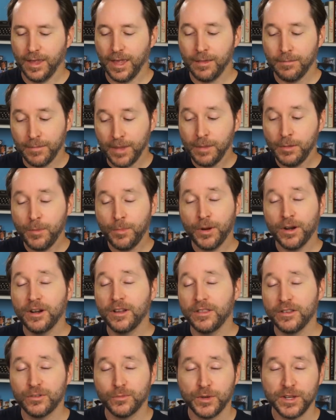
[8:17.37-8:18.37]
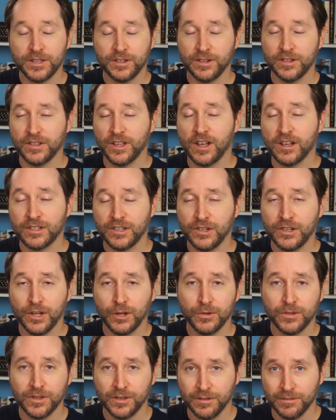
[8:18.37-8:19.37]
And maybe part of this reason is
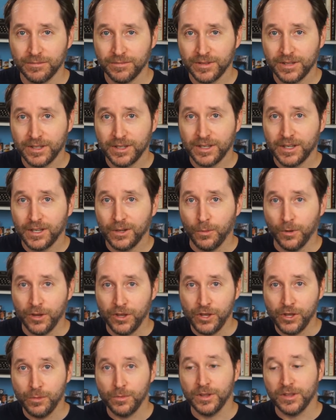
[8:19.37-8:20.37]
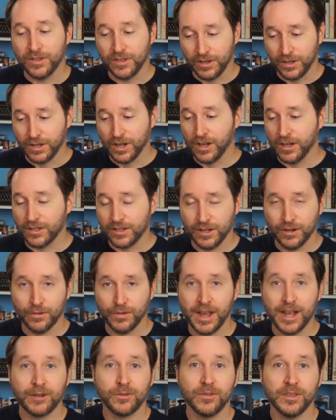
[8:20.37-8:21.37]
oxytocin. When humans and dogs
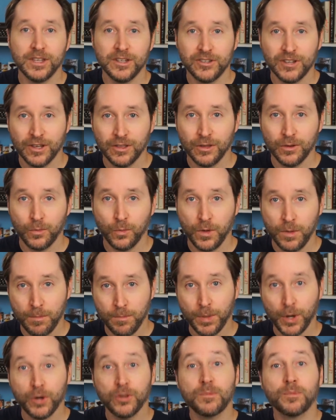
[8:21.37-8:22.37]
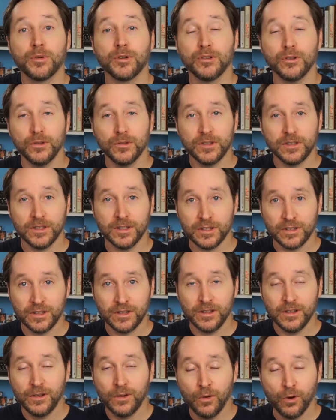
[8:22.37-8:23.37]
interact with each other, we both produce this
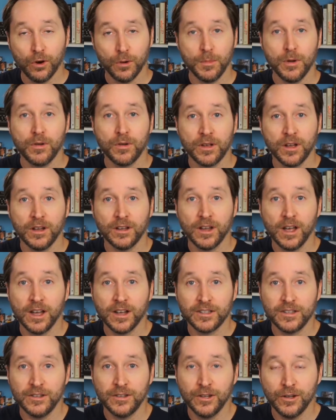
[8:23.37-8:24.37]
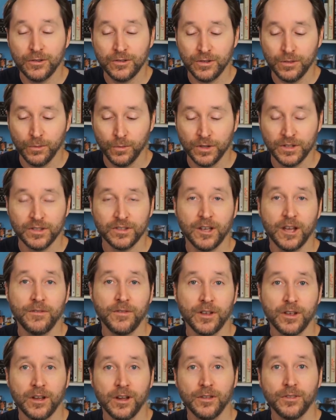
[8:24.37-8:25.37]
hormone called oxytocin, which is
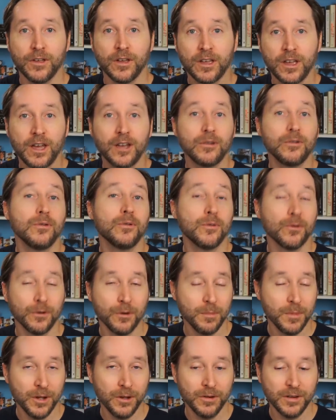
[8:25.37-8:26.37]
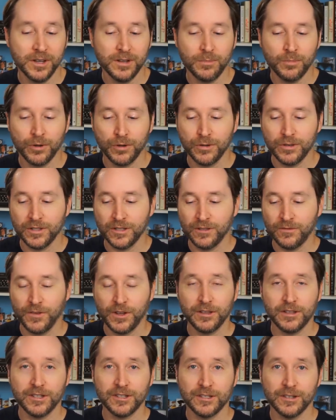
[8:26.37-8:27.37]
often called the cuddle hormone. It produces
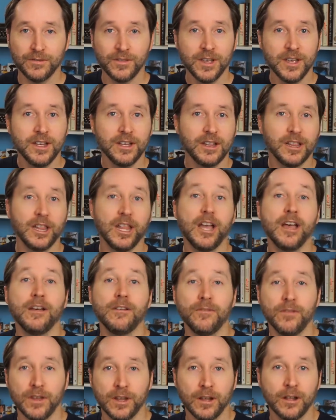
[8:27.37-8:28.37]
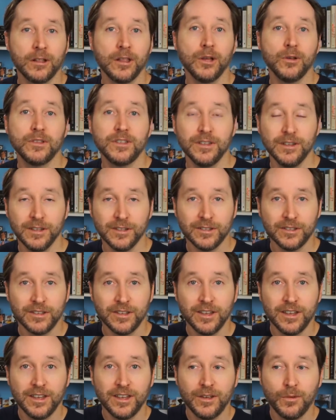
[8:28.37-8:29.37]
feelings of love and closeness.
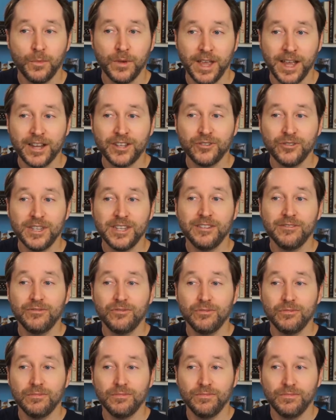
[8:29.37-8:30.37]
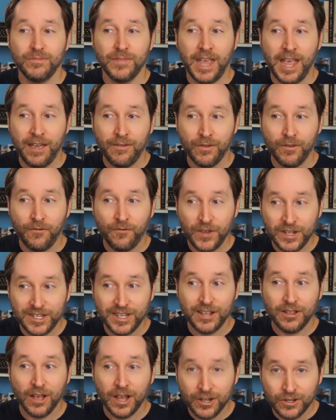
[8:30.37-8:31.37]
We actually have a
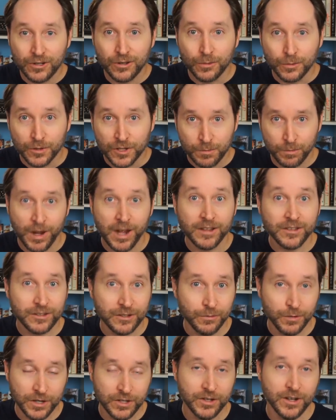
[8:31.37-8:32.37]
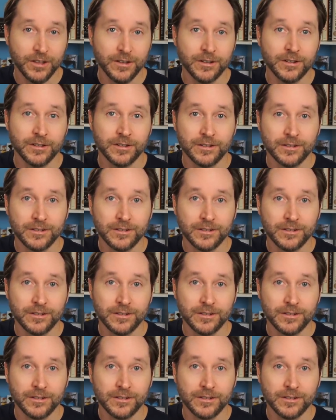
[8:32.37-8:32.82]
physiological response to each other.